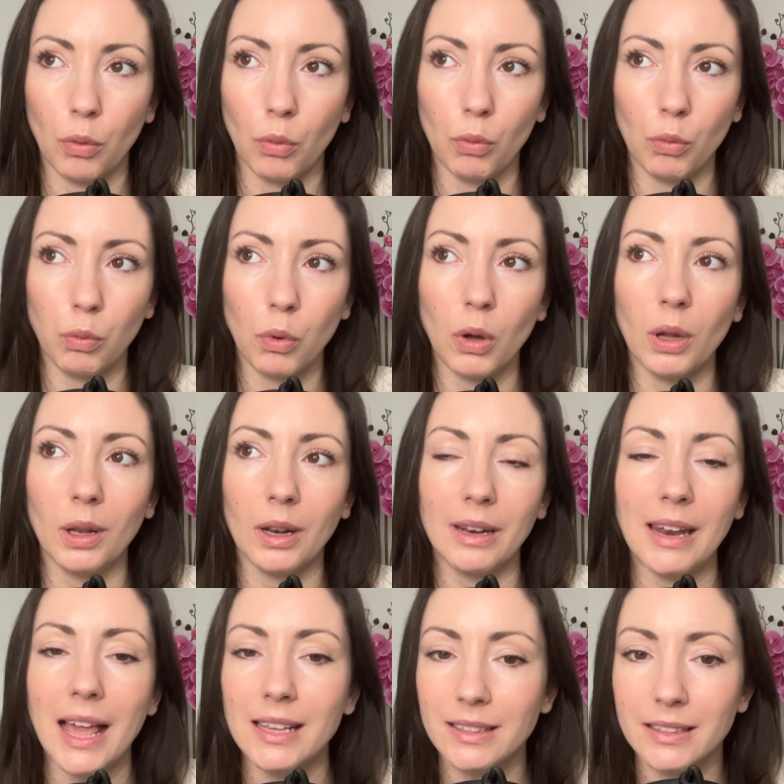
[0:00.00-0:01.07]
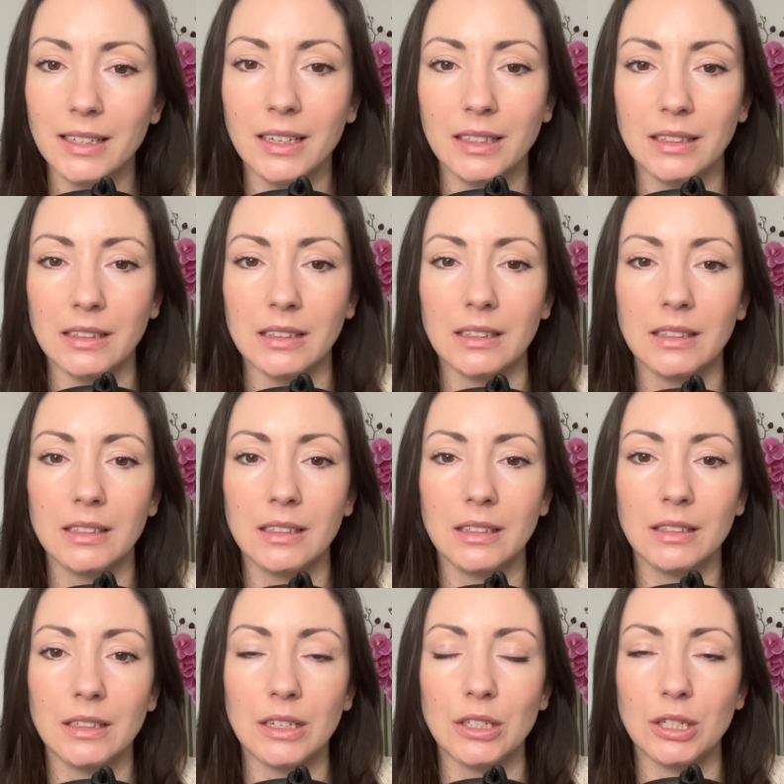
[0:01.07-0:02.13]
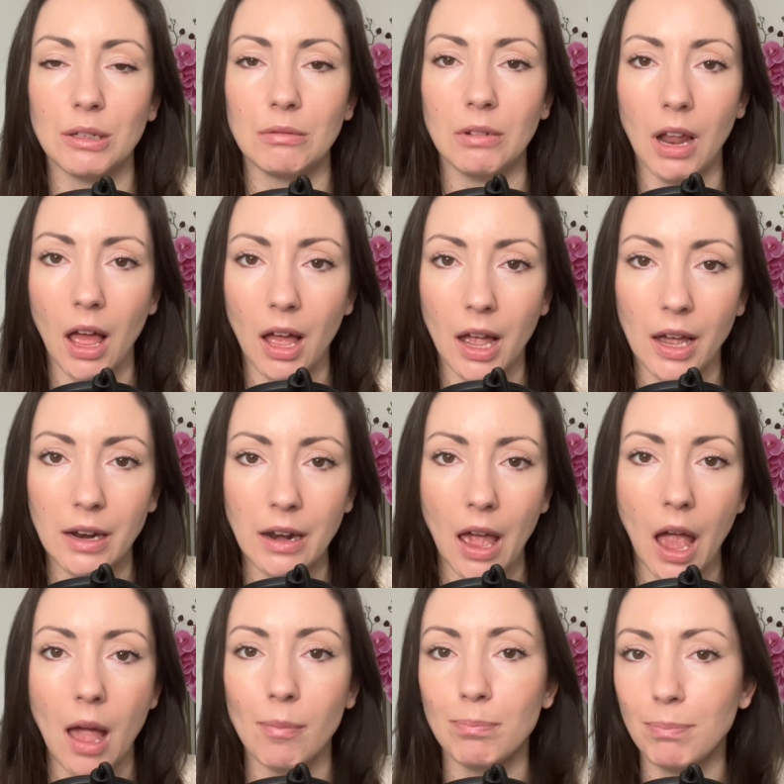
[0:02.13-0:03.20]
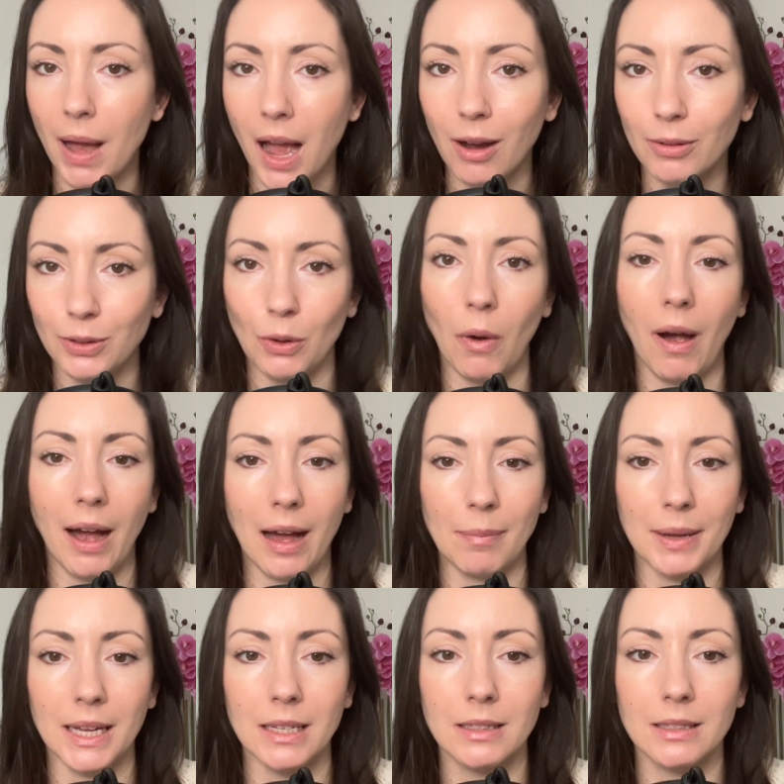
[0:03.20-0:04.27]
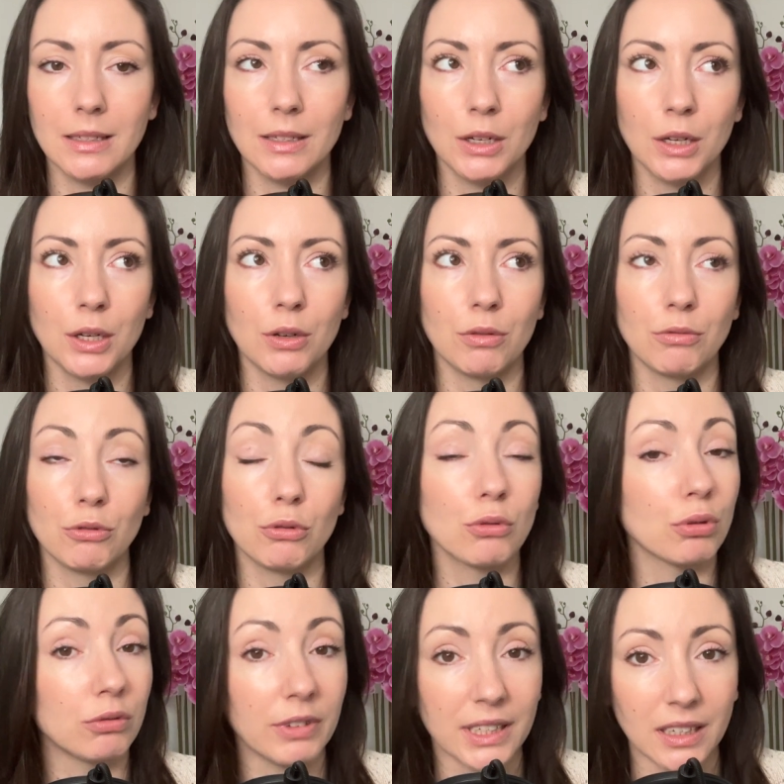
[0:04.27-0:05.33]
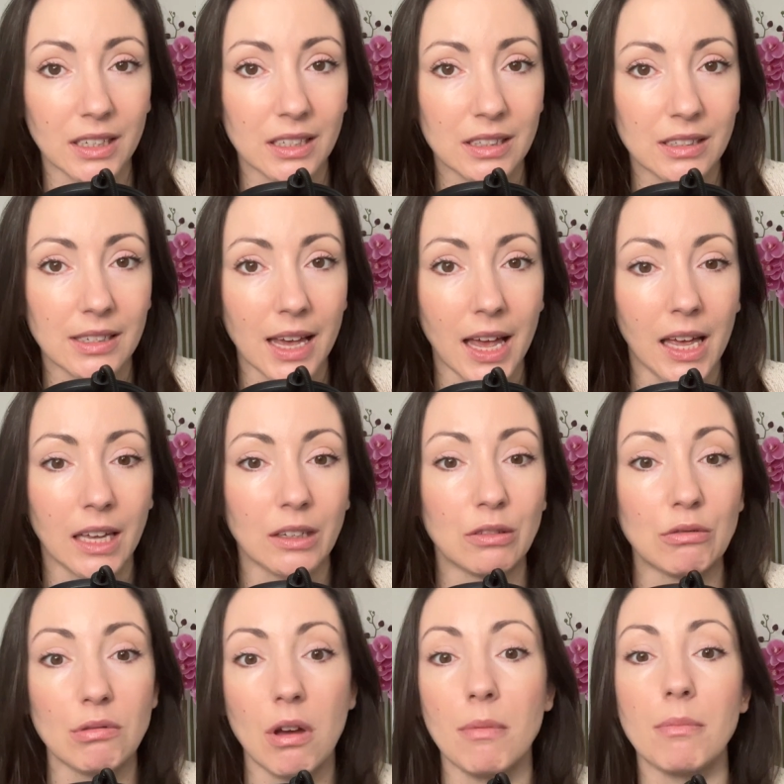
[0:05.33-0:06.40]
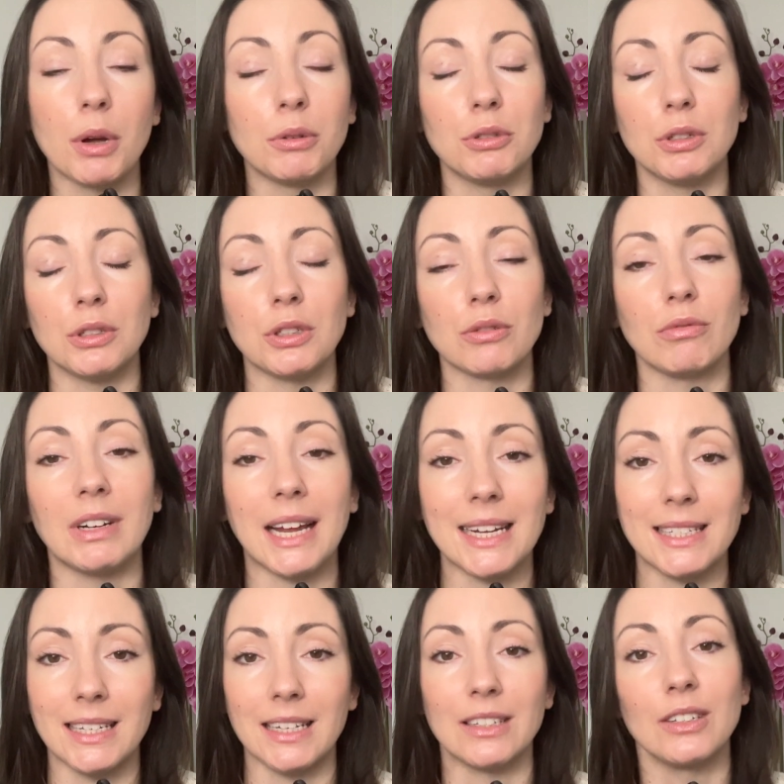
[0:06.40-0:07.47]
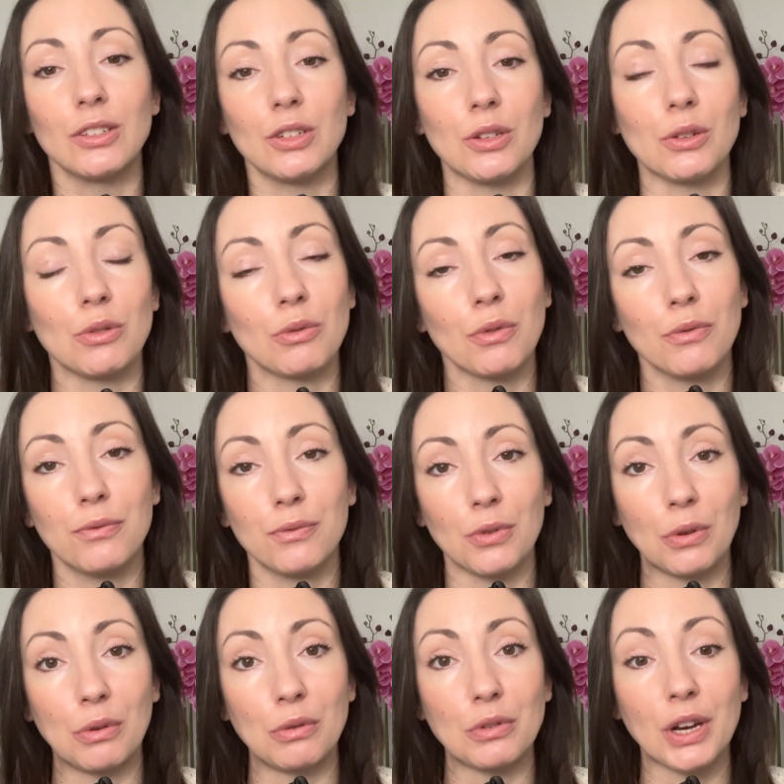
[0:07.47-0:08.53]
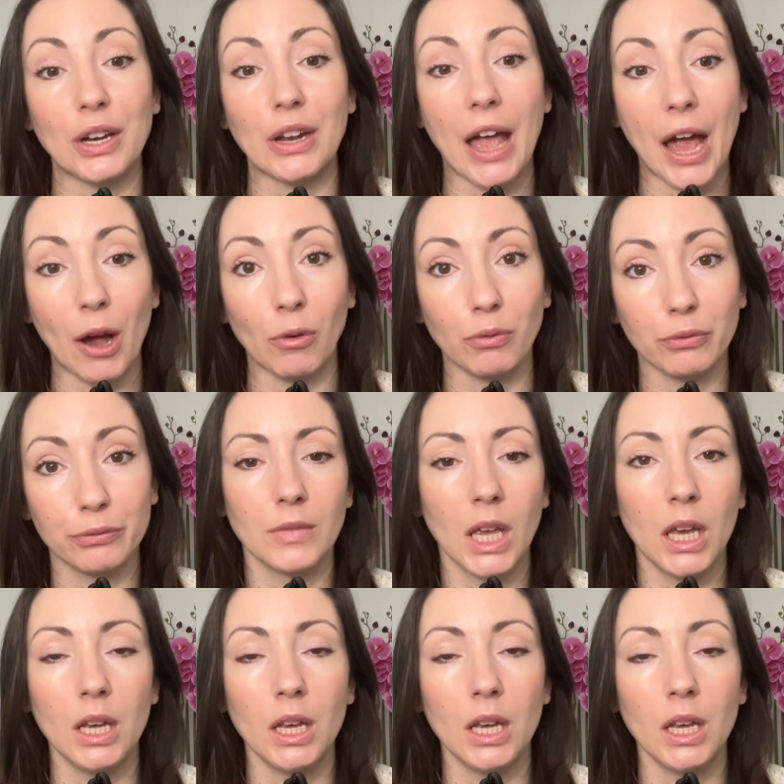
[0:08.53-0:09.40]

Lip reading: What lessons did you learn about your habits, triggers, and emotions related to food and health?